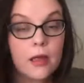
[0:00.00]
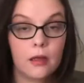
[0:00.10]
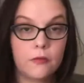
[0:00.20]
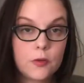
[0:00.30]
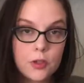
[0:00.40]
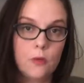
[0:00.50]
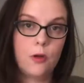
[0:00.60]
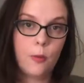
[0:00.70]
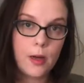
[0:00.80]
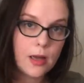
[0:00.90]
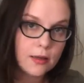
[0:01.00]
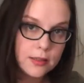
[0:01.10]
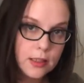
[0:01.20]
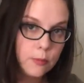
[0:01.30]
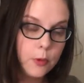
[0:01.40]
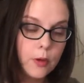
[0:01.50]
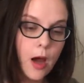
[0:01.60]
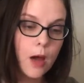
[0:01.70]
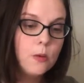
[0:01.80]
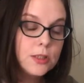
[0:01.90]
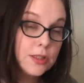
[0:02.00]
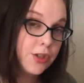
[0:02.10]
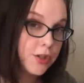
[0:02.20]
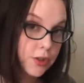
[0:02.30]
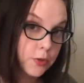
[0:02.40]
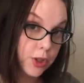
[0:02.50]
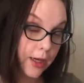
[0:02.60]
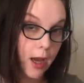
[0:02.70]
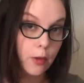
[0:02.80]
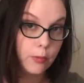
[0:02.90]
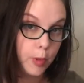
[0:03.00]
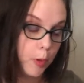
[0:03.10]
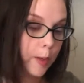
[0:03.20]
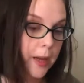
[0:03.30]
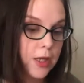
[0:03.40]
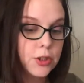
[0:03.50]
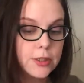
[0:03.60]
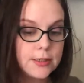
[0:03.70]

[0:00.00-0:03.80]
If you don't know about Elsie and Puka, I would suggest you check out Puka Pages.